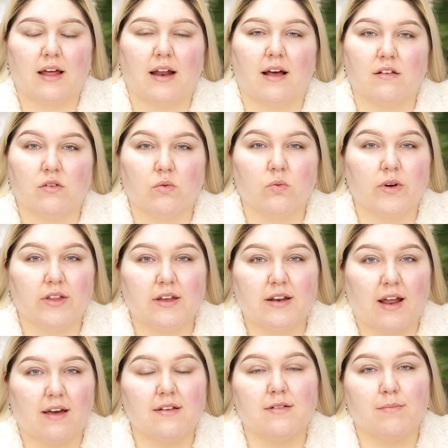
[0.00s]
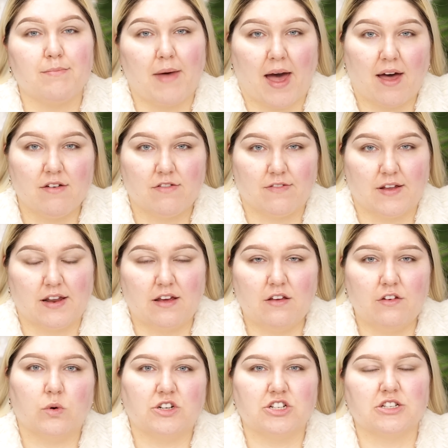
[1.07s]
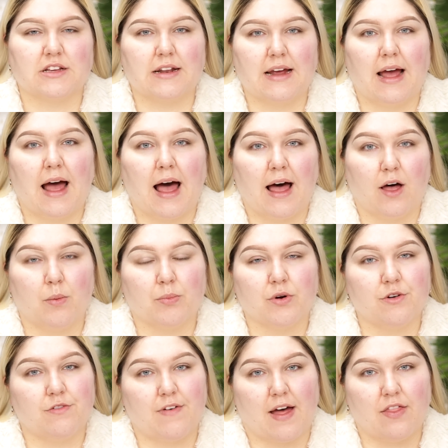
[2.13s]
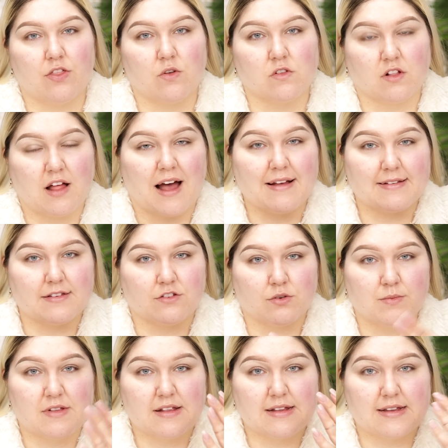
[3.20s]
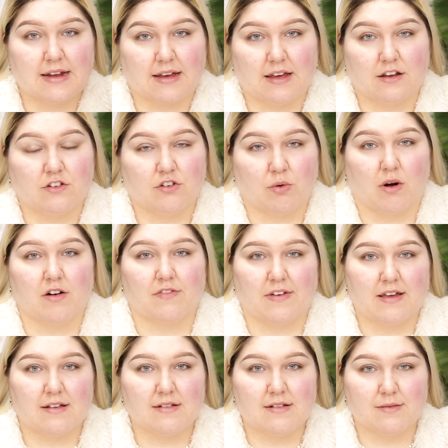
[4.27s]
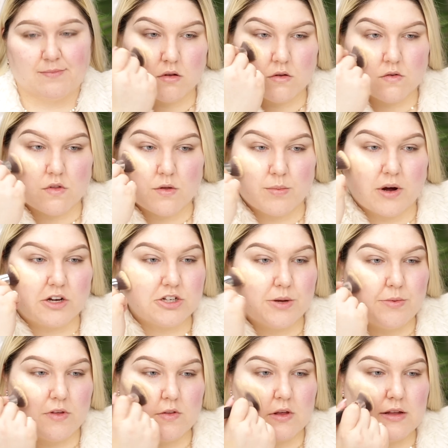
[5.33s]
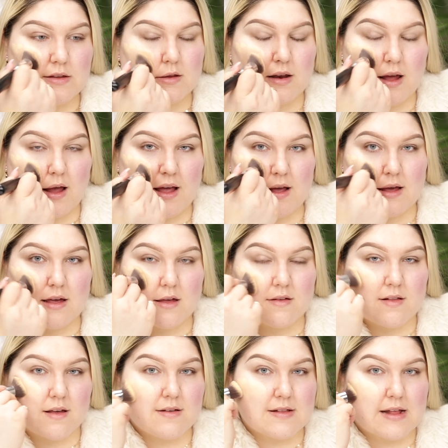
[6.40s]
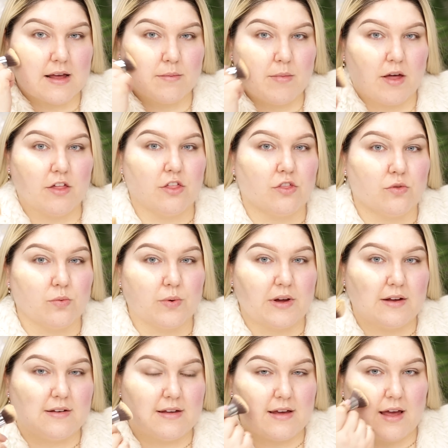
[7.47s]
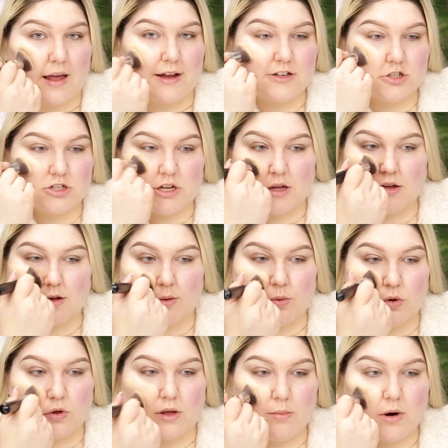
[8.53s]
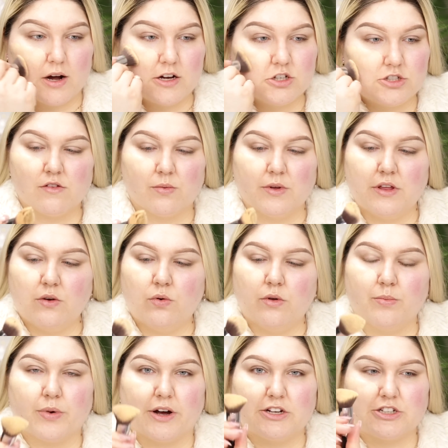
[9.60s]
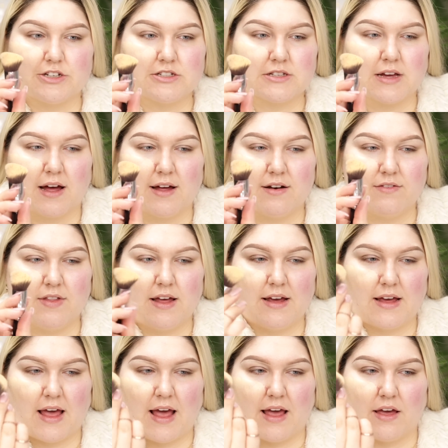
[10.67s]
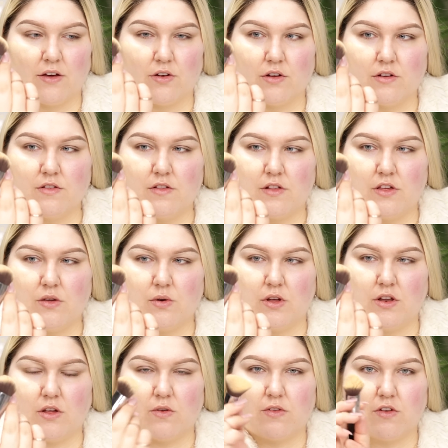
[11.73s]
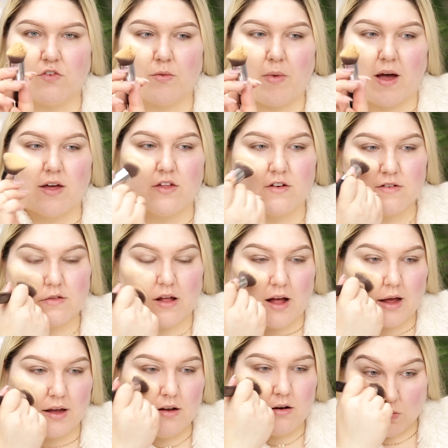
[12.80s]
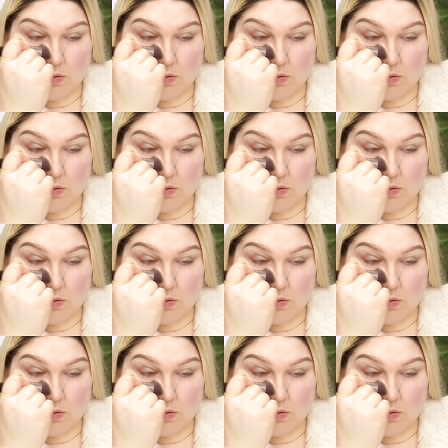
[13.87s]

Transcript: and it has a really nice matte finish, which is going to help prevent those glasses from sticking to our face. So the brush I'm using today is a Sigma 3D HD Kabuki brush. It's a really cool brush. It's kind of like angled, so you can use it from either side,